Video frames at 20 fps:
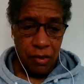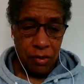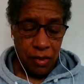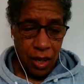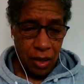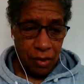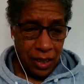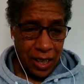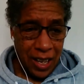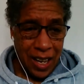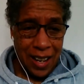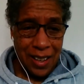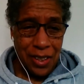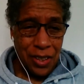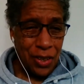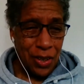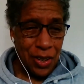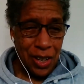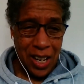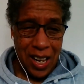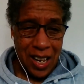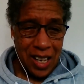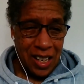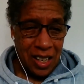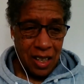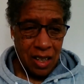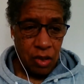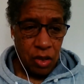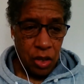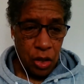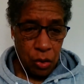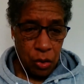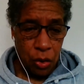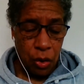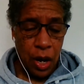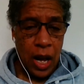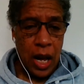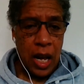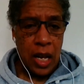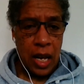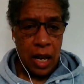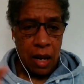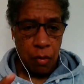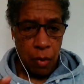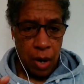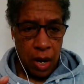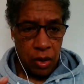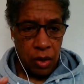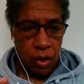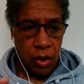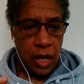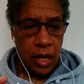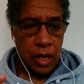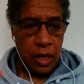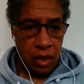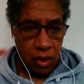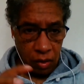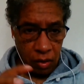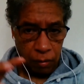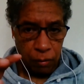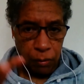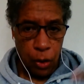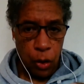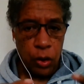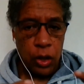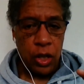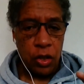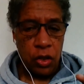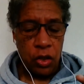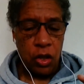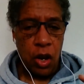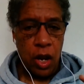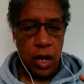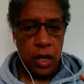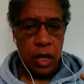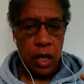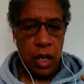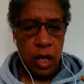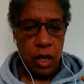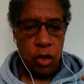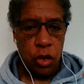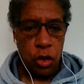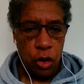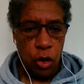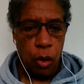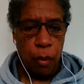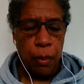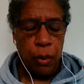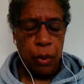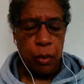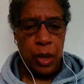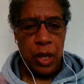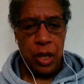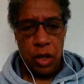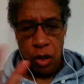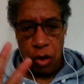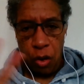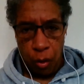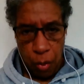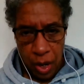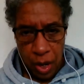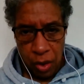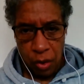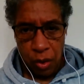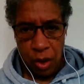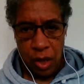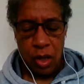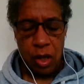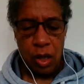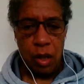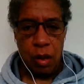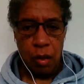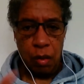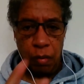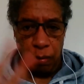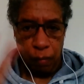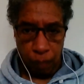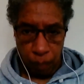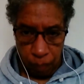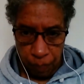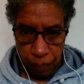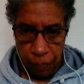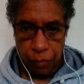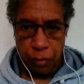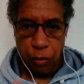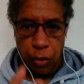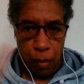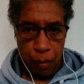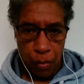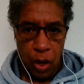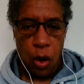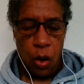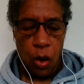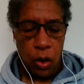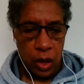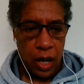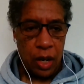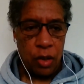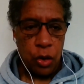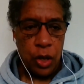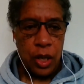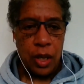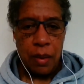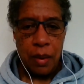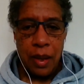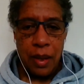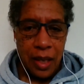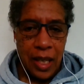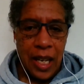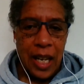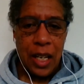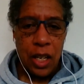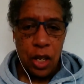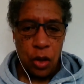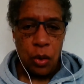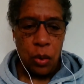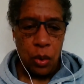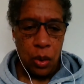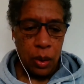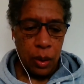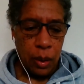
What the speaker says: of cancer in Ukraine and whether it's focused on the Chernobyl region or whether it's from the whole country. Thank you.